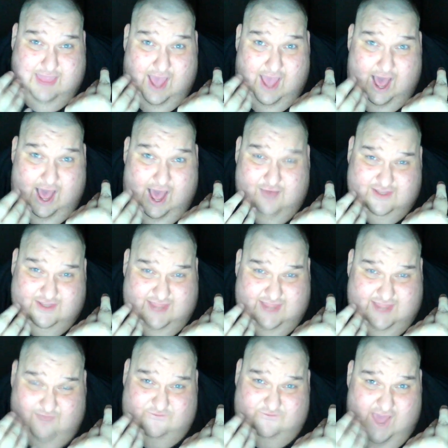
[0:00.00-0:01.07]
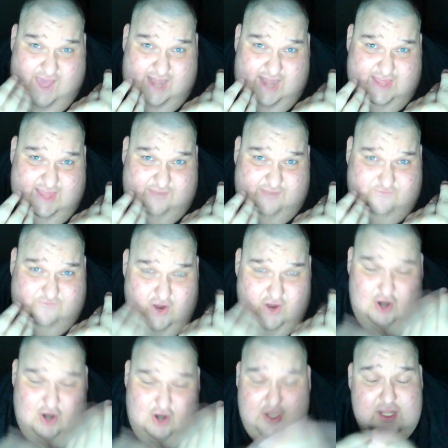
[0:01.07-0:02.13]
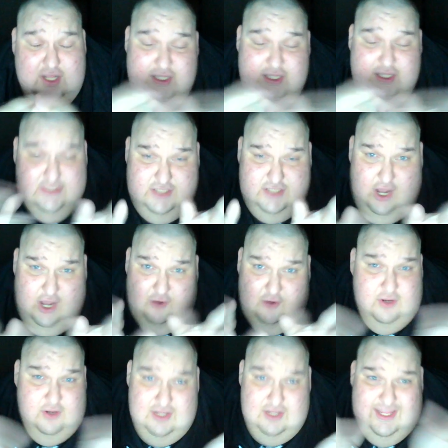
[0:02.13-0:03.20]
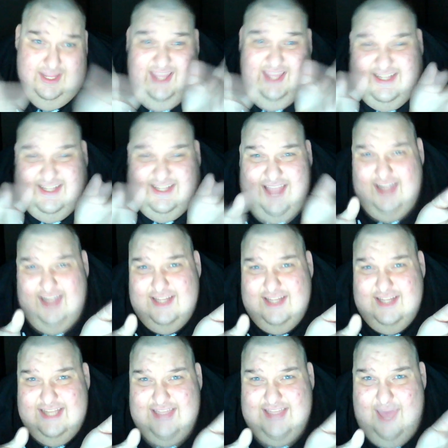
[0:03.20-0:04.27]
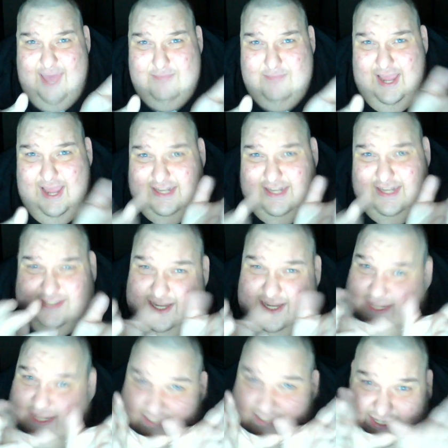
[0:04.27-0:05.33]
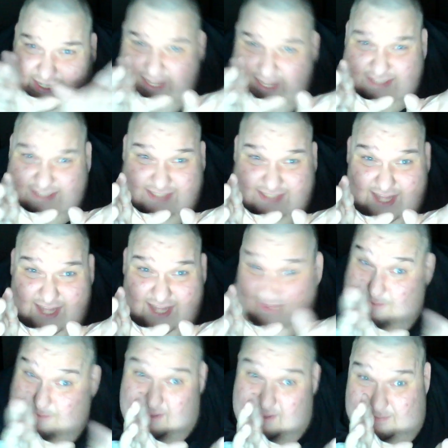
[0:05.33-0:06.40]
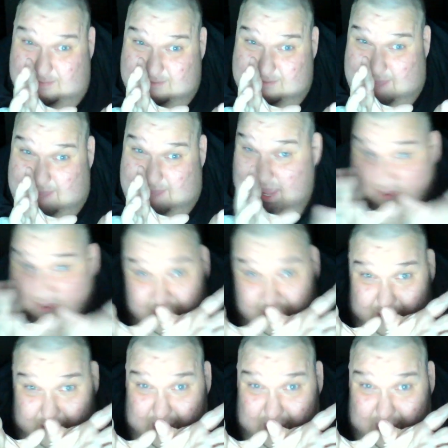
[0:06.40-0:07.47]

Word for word: uh, obviously I'm fat. I like food, so it's kind of like that, man. It's like it's like that lasagna that might be bad, you don't